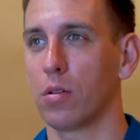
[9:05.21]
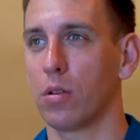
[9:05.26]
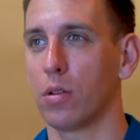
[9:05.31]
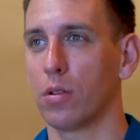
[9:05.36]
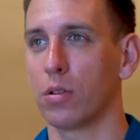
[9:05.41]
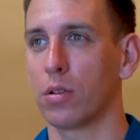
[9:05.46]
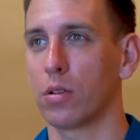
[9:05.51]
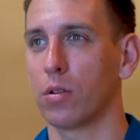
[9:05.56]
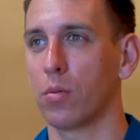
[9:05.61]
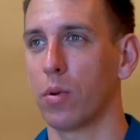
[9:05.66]

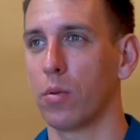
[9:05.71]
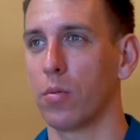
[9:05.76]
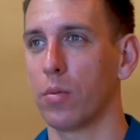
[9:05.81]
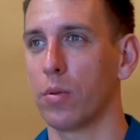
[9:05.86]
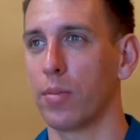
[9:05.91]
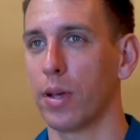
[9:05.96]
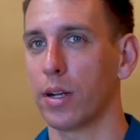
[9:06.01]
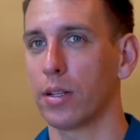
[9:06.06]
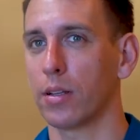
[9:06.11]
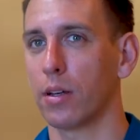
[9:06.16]
close to when
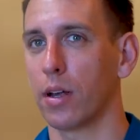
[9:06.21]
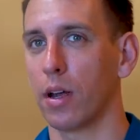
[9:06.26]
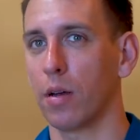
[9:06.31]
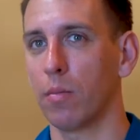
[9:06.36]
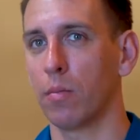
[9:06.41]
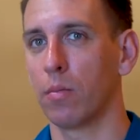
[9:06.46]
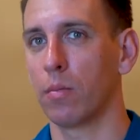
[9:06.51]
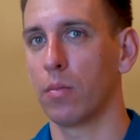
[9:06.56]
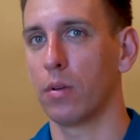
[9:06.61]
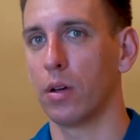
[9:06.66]
we picked it
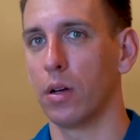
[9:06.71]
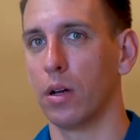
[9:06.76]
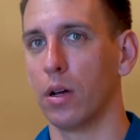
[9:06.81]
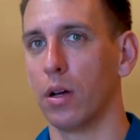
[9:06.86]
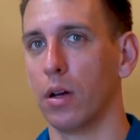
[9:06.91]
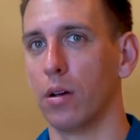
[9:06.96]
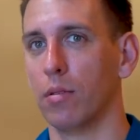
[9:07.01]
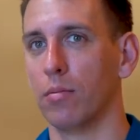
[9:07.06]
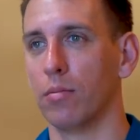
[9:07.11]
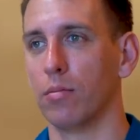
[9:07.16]
up.
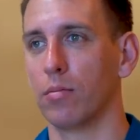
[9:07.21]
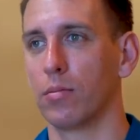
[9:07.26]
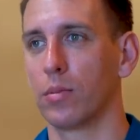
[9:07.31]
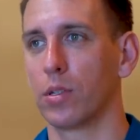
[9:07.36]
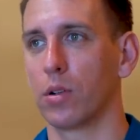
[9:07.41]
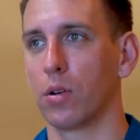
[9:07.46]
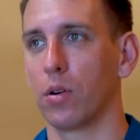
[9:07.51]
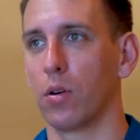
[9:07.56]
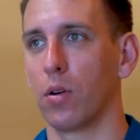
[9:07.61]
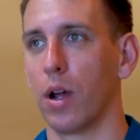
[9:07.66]

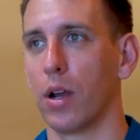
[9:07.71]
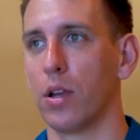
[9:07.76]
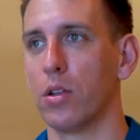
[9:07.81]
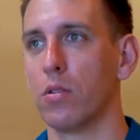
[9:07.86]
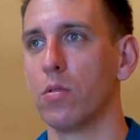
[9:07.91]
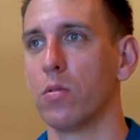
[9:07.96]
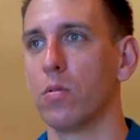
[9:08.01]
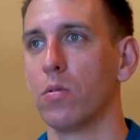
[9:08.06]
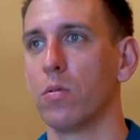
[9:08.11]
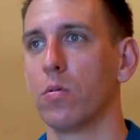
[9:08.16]
So I
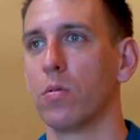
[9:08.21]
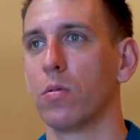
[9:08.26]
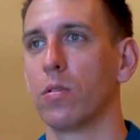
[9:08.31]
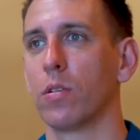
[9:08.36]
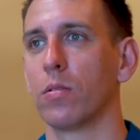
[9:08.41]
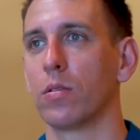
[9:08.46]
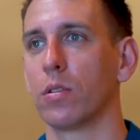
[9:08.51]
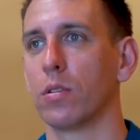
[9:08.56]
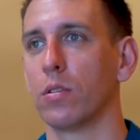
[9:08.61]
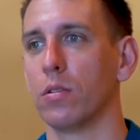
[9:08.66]
knew
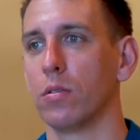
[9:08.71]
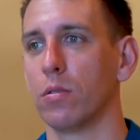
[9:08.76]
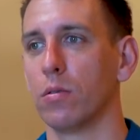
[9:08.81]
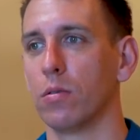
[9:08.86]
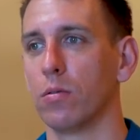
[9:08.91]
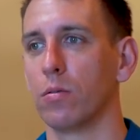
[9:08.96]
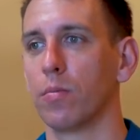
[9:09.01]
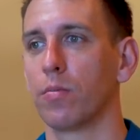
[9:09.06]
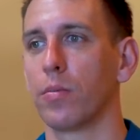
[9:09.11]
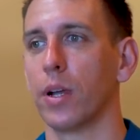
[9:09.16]
there was a
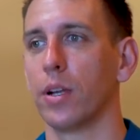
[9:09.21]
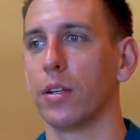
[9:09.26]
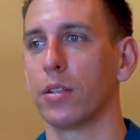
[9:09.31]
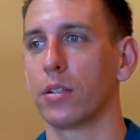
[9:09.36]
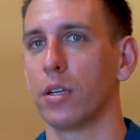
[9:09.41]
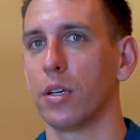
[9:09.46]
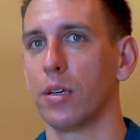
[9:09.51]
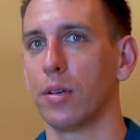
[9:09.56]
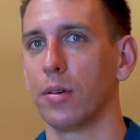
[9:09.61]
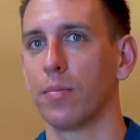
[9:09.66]
new paint
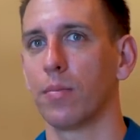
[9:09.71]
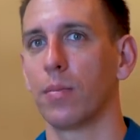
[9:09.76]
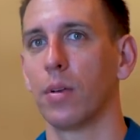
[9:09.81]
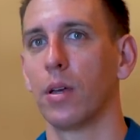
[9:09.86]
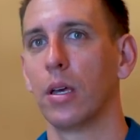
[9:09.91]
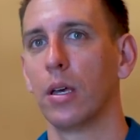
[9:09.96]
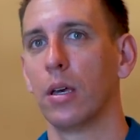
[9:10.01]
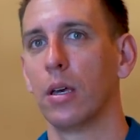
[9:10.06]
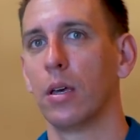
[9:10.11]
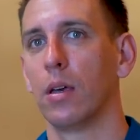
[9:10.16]
scheme,
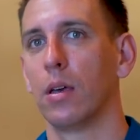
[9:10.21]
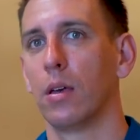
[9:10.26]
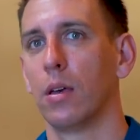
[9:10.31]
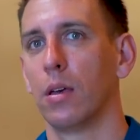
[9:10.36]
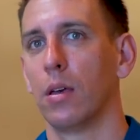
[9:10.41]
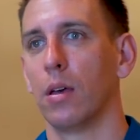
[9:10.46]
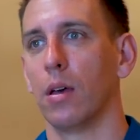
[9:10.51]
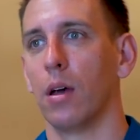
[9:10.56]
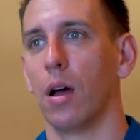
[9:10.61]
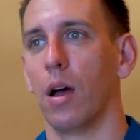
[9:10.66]

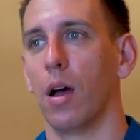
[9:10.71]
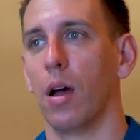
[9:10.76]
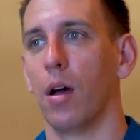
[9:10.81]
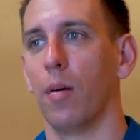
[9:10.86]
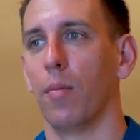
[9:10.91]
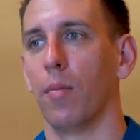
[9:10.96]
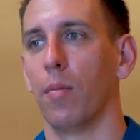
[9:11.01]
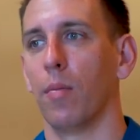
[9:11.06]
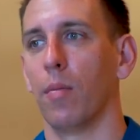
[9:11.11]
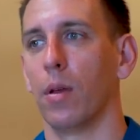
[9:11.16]

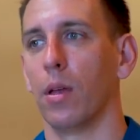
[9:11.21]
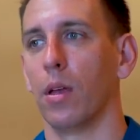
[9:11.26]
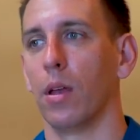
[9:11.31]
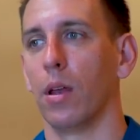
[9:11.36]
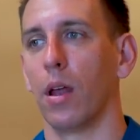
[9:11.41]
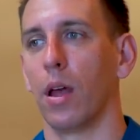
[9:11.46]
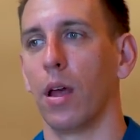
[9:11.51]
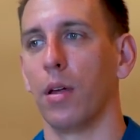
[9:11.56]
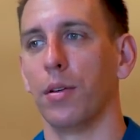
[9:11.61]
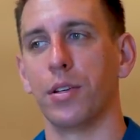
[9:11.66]

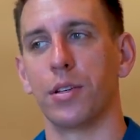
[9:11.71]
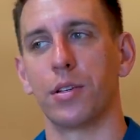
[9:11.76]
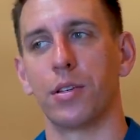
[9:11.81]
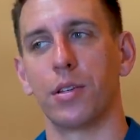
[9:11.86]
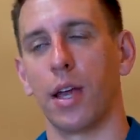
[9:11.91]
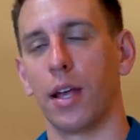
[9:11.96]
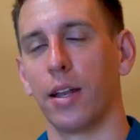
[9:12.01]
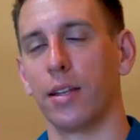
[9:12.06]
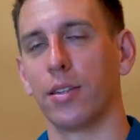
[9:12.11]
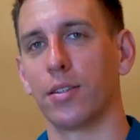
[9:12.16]
and I
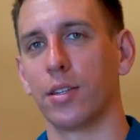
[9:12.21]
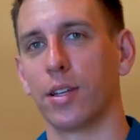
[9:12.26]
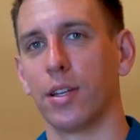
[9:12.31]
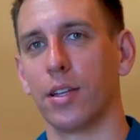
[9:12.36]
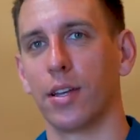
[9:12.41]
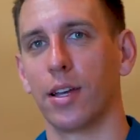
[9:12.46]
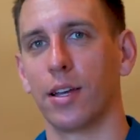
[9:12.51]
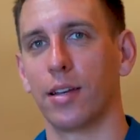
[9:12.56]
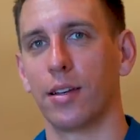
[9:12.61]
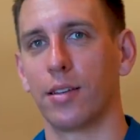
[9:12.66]
just hadn't seen
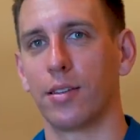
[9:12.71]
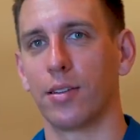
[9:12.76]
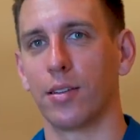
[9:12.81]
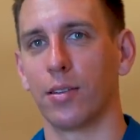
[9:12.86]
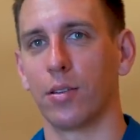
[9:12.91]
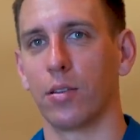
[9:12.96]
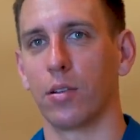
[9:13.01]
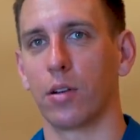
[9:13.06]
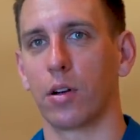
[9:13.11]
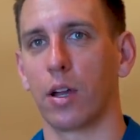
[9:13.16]
it yet.
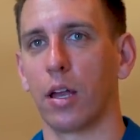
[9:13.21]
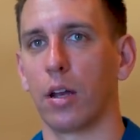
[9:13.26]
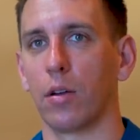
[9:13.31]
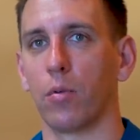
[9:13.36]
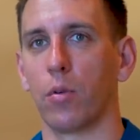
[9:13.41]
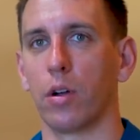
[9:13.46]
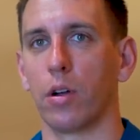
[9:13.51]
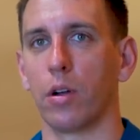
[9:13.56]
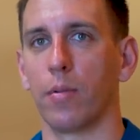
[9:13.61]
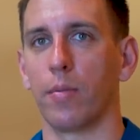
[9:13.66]
So they kind
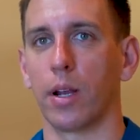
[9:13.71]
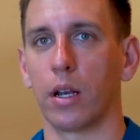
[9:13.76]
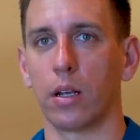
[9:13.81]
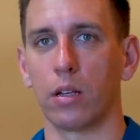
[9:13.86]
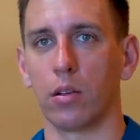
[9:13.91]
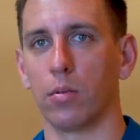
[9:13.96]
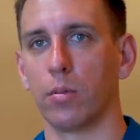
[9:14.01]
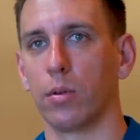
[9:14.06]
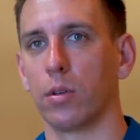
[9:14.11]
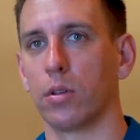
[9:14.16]
of wanted to make a
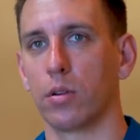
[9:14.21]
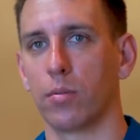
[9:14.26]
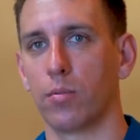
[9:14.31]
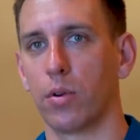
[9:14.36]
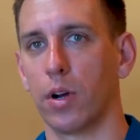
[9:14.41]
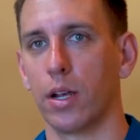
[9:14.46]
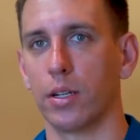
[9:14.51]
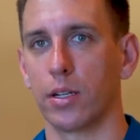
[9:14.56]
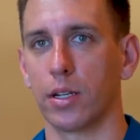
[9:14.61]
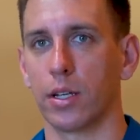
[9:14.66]
little bit of
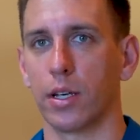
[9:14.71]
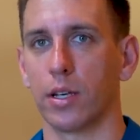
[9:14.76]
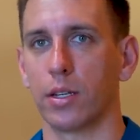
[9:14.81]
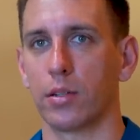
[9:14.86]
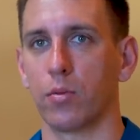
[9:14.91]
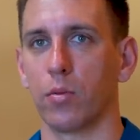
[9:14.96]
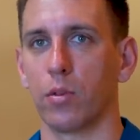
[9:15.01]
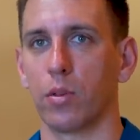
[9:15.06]
surprise, I guess,